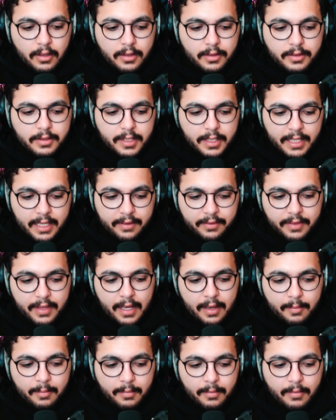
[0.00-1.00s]
to give
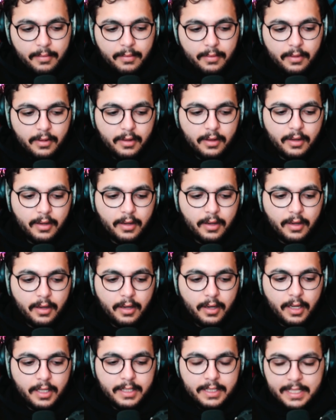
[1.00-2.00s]
them
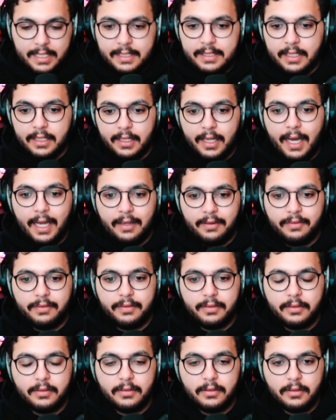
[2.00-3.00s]
a decent
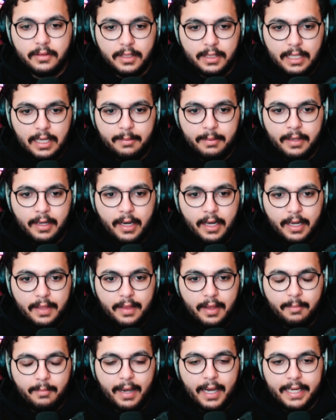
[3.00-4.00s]
life in Lebanon. And
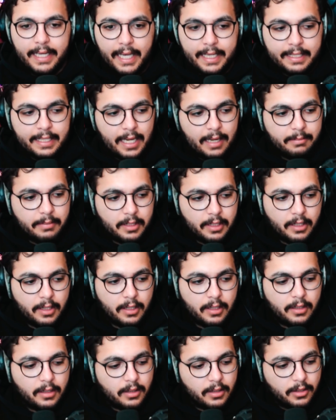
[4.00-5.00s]
then my dad came
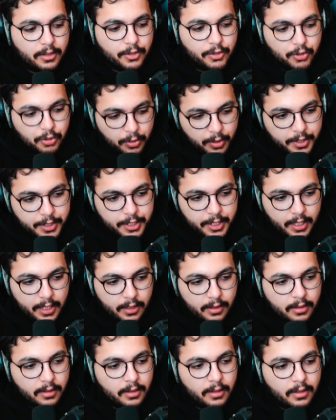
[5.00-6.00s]
to
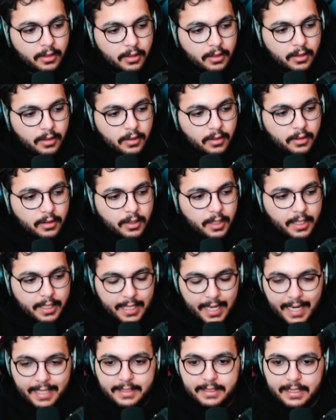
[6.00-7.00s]
Georgia in
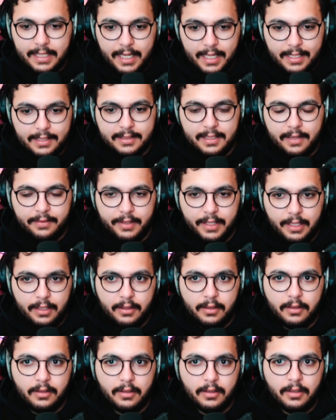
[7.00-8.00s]

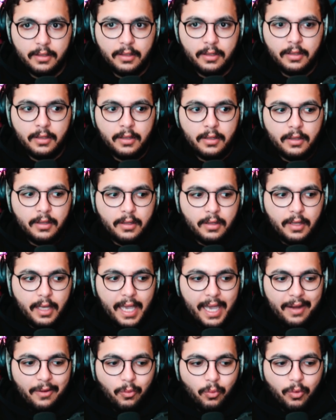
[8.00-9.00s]
1987
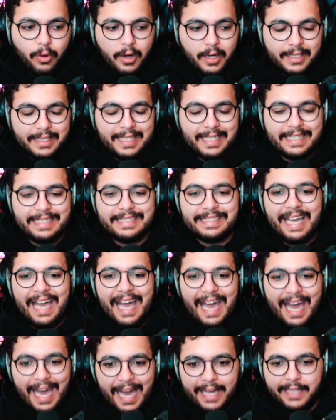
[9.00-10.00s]
and worked his
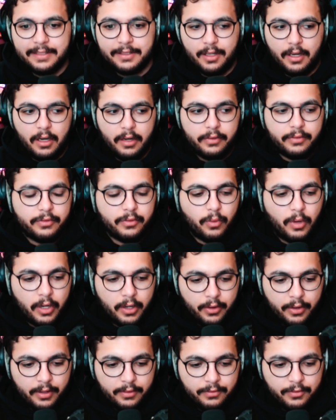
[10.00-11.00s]
ass off while
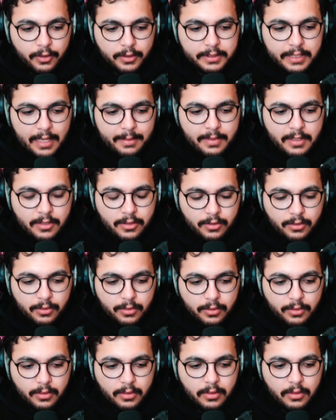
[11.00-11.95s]
going full-time to school